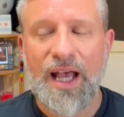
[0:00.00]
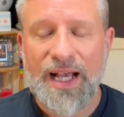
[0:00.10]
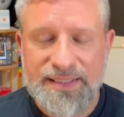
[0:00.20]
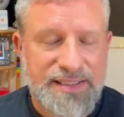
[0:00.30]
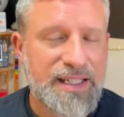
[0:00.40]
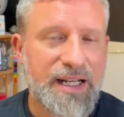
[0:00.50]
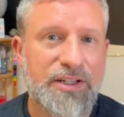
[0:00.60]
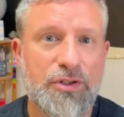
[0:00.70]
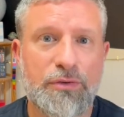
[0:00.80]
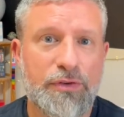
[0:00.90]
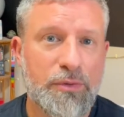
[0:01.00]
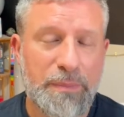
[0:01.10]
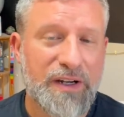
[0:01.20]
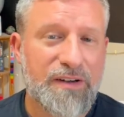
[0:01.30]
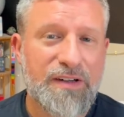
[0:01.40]
As I said, I do feel
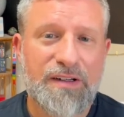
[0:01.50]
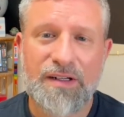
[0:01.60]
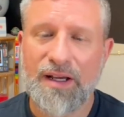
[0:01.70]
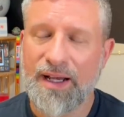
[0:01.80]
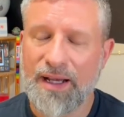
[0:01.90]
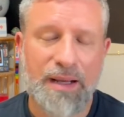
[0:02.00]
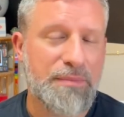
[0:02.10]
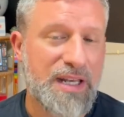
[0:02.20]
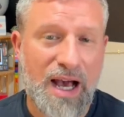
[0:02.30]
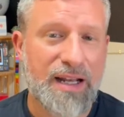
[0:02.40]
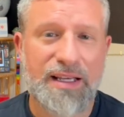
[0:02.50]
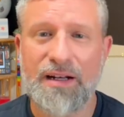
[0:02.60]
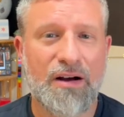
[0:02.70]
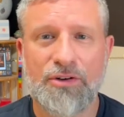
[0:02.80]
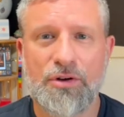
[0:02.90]
better. I'm not at
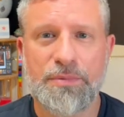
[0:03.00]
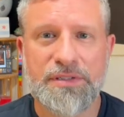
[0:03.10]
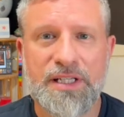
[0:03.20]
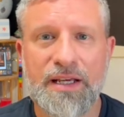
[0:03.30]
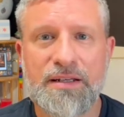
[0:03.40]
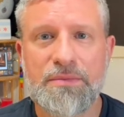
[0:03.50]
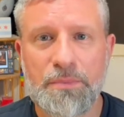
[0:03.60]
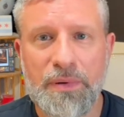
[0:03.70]
100%,